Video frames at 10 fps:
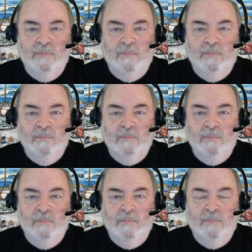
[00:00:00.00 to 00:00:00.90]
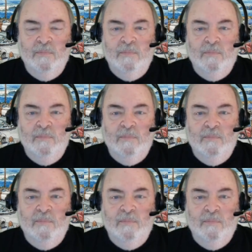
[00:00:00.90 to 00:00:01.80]

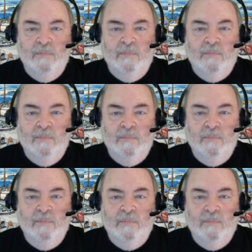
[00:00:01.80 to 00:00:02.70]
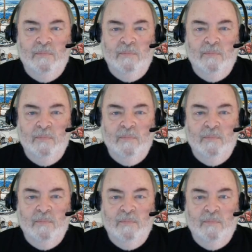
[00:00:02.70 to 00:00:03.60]

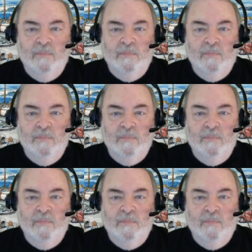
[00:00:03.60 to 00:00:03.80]
This person isn't speaking.